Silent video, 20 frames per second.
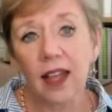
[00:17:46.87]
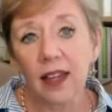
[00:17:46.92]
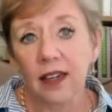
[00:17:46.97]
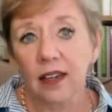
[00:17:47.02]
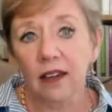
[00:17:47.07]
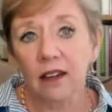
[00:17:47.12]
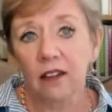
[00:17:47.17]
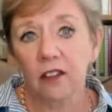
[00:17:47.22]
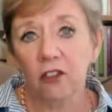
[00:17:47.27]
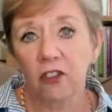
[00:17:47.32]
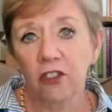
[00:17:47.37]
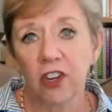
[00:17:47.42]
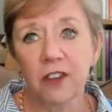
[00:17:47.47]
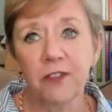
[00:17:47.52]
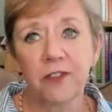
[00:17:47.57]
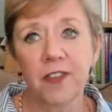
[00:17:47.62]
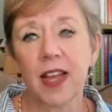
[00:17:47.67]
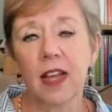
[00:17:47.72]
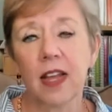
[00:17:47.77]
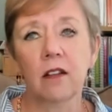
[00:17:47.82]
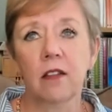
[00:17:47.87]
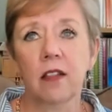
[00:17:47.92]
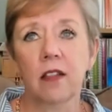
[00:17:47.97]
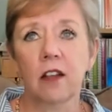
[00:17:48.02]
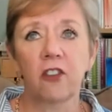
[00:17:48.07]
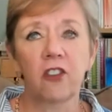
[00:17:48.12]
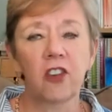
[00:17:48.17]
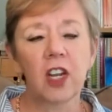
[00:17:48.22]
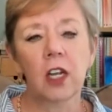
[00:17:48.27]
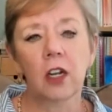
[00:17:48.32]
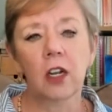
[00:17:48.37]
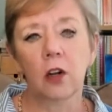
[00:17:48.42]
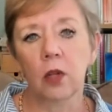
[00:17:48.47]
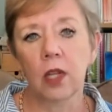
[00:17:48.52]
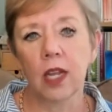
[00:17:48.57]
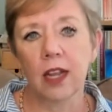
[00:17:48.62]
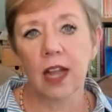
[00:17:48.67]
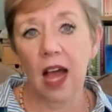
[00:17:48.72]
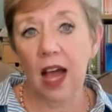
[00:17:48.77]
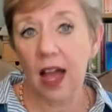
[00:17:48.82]
And she found that she could
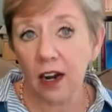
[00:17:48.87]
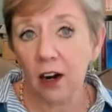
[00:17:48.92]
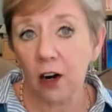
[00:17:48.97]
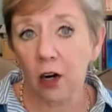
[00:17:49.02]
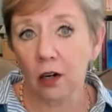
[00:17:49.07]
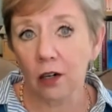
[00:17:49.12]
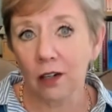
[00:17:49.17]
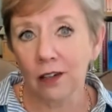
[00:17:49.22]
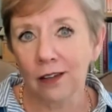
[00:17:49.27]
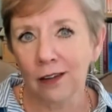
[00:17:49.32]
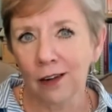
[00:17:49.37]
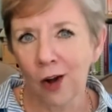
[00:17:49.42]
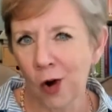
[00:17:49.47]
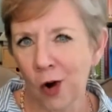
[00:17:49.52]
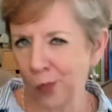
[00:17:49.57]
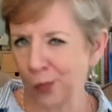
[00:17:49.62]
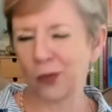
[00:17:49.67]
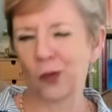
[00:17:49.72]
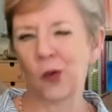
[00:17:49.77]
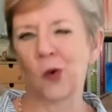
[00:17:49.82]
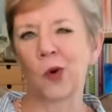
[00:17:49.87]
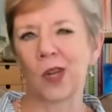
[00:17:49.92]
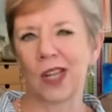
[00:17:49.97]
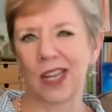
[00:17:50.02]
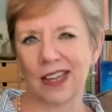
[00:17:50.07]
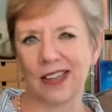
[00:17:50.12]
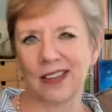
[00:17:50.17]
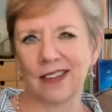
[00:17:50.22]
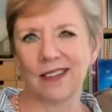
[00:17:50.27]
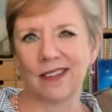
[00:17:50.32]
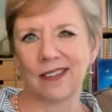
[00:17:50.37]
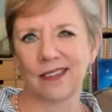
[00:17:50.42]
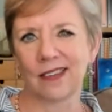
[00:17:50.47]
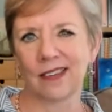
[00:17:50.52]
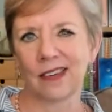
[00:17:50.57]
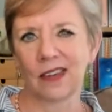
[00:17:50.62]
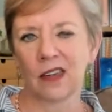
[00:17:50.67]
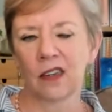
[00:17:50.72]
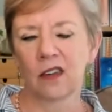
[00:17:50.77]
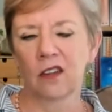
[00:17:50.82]
only hire homeschool kids
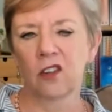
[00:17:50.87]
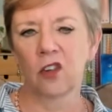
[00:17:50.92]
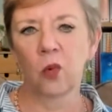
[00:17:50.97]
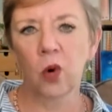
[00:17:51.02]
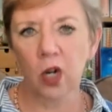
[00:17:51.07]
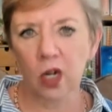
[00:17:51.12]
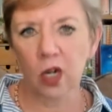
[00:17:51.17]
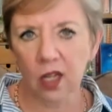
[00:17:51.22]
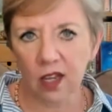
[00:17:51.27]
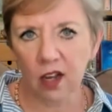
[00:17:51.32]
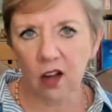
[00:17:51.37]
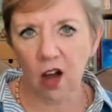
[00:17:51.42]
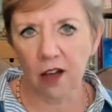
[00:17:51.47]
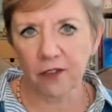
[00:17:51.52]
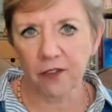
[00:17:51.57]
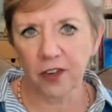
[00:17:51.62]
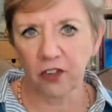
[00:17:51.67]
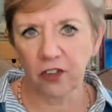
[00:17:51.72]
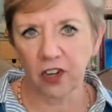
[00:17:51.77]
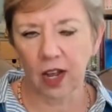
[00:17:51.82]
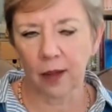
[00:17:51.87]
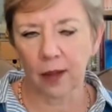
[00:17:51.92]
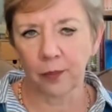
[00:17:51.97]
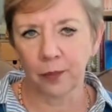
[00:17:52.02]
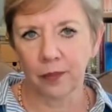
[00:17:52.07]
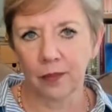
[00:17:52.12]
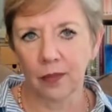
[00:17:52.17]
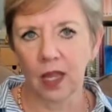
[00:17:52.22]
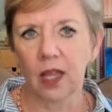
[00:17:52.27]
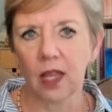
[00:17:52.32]
to work in the coffee shop.